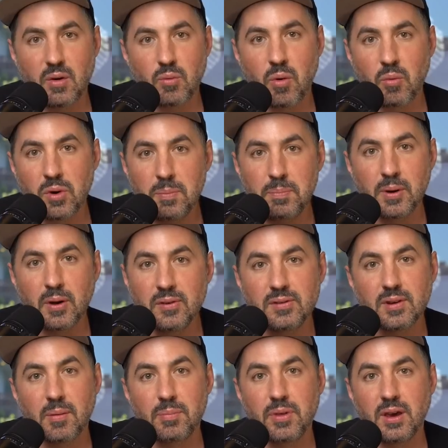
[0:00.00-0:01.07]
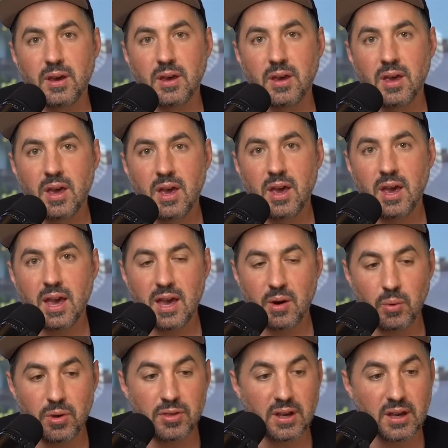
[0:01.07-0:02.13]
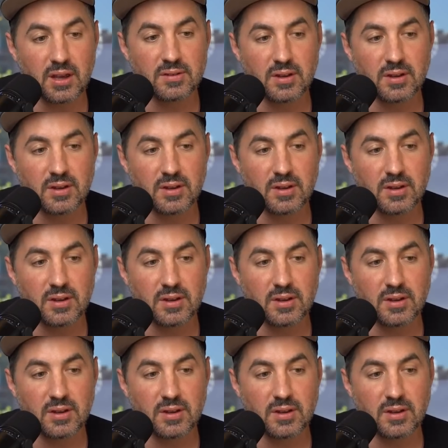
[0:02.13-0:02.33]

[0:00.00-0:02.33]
When we build something and we think